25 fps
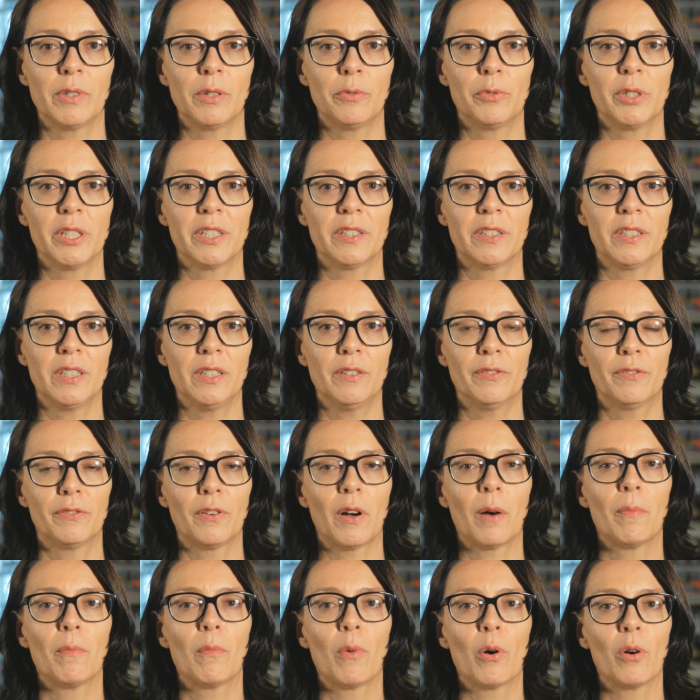will receive
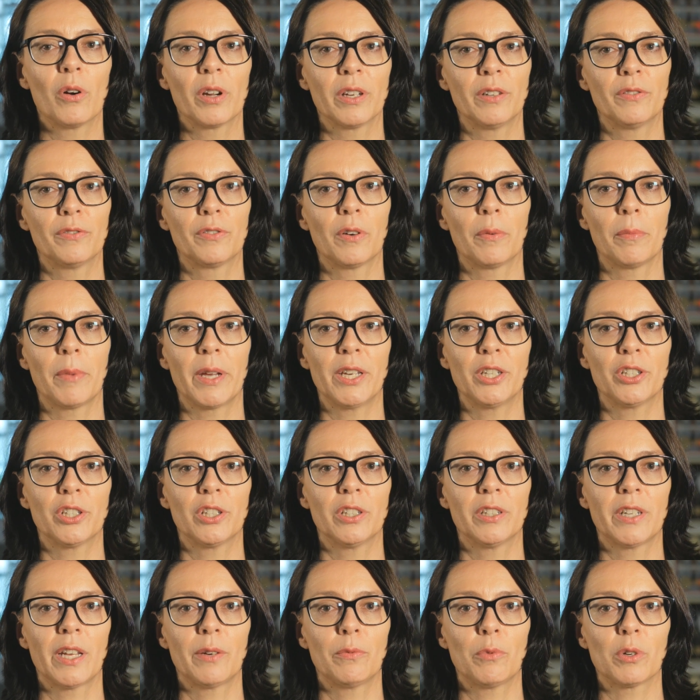far more
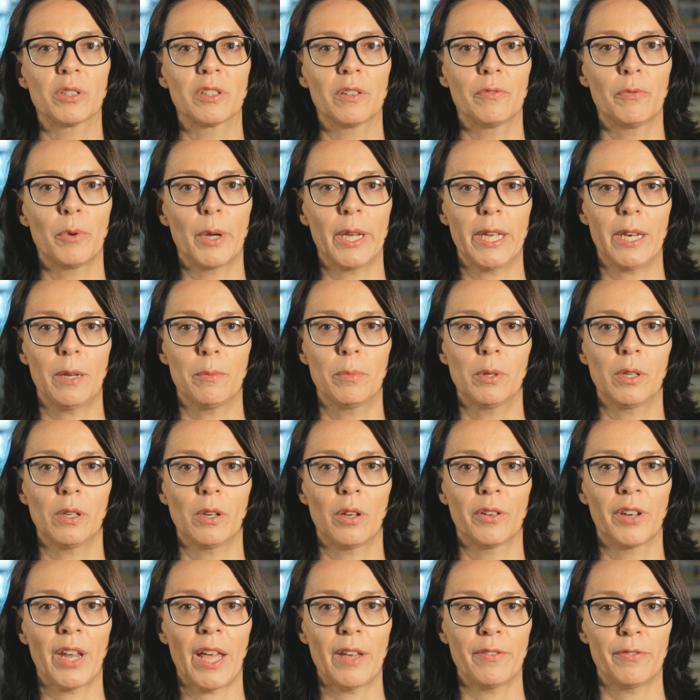information than was available
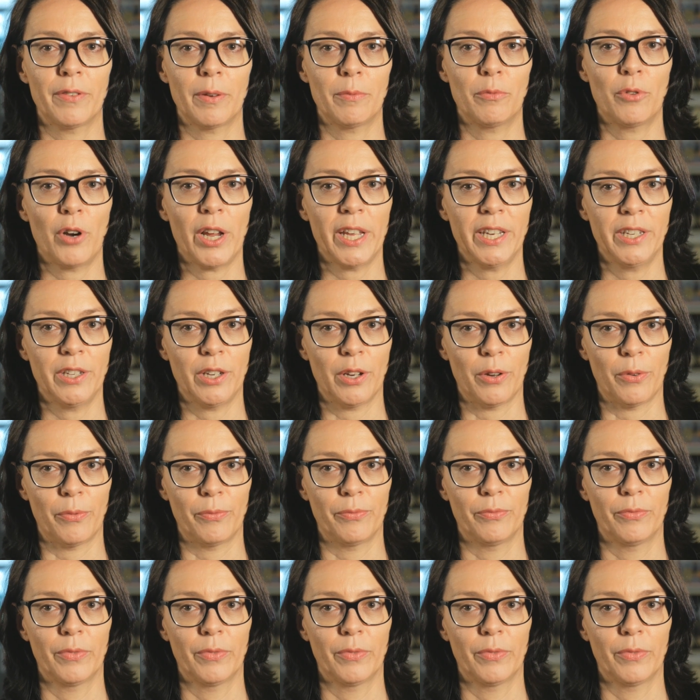on FM radio.